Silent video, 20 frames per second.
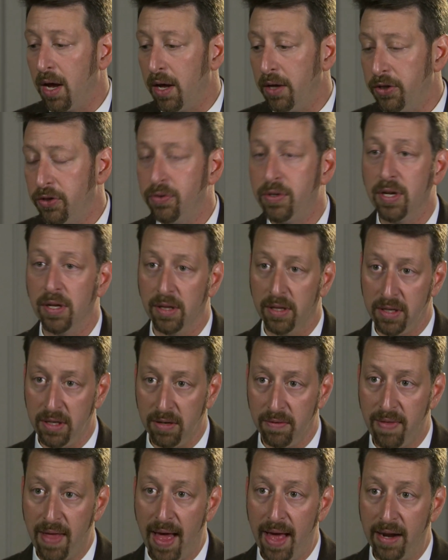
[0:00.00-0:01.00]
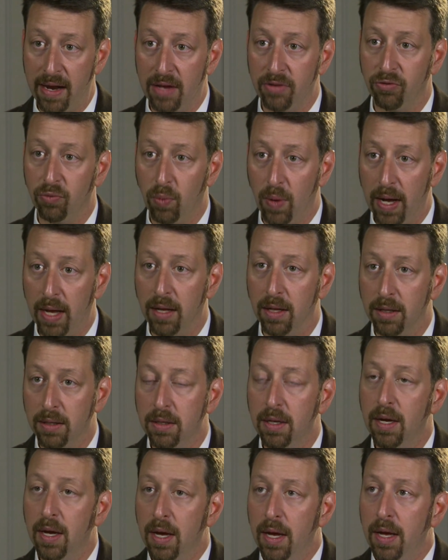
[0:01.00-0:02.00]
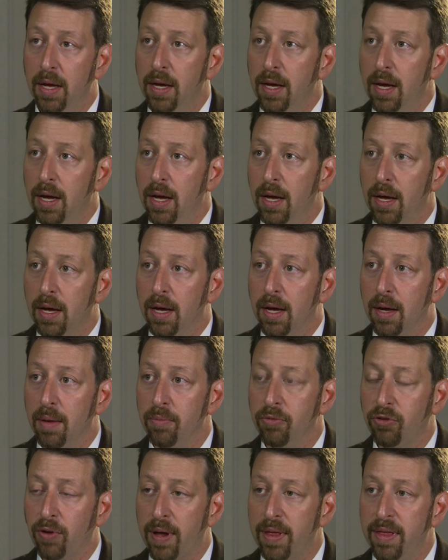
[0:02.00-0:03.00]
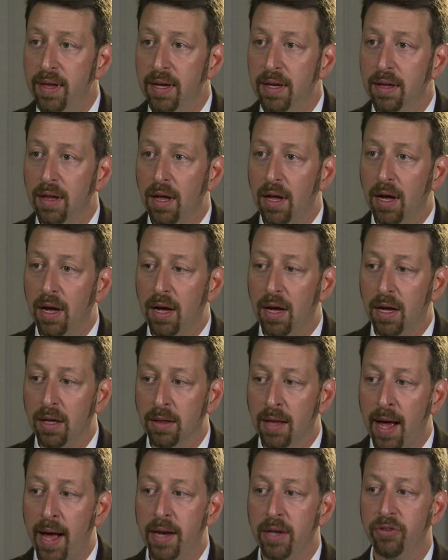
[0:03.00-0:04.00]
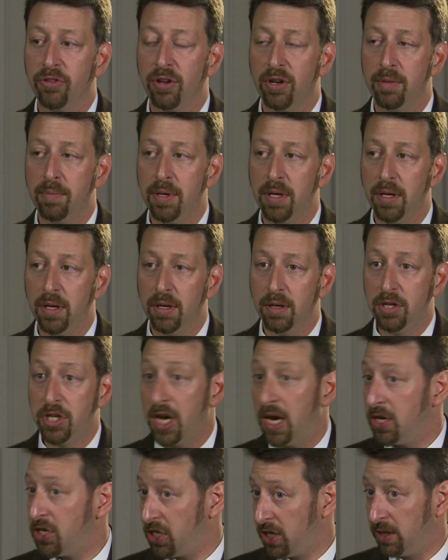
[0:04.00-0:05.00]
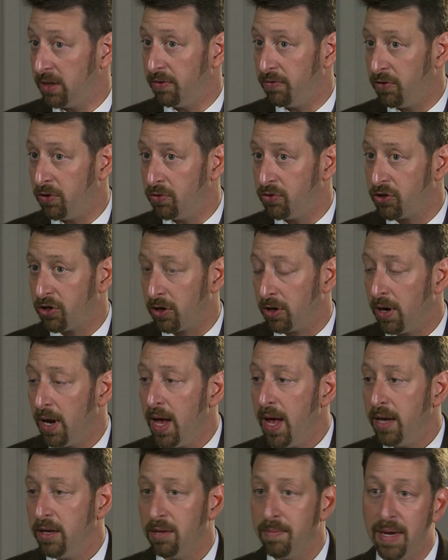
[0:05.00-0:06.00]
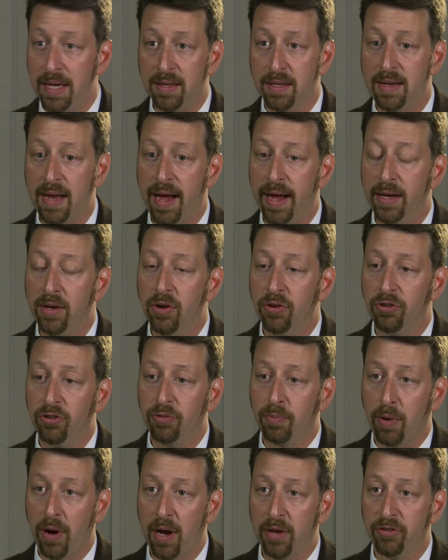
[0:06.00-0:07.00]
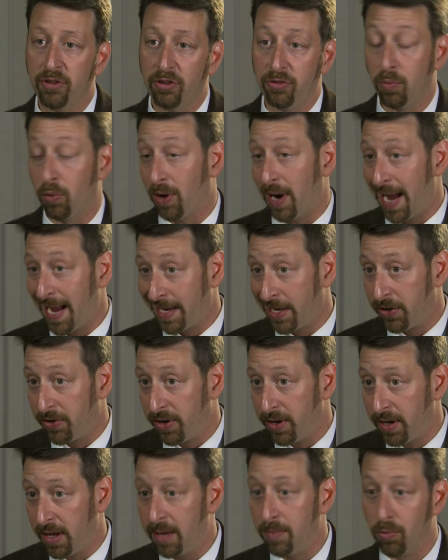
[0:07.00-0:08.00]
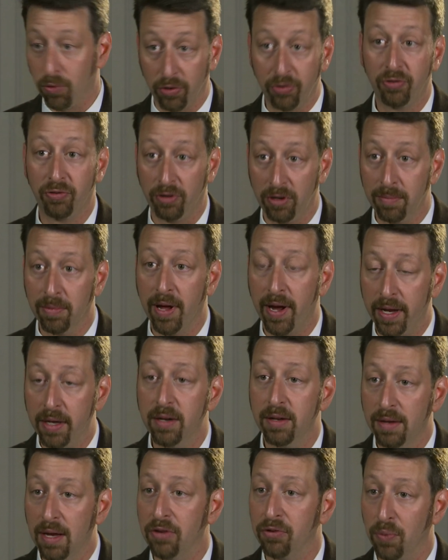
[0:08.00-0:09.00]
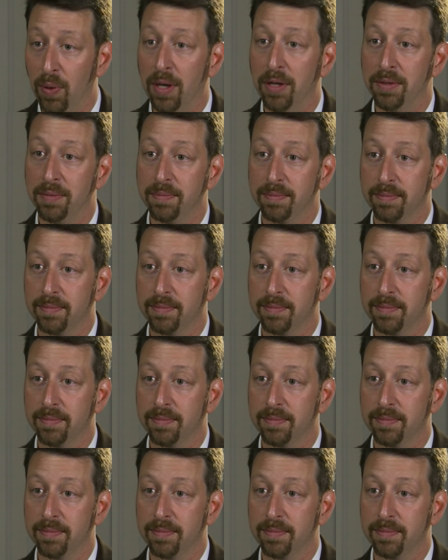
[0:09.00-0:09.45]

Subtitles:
utility of that as well. So I think a lot is going to be changing in the future to make the diagnosis process more accurate and more streamlined as well.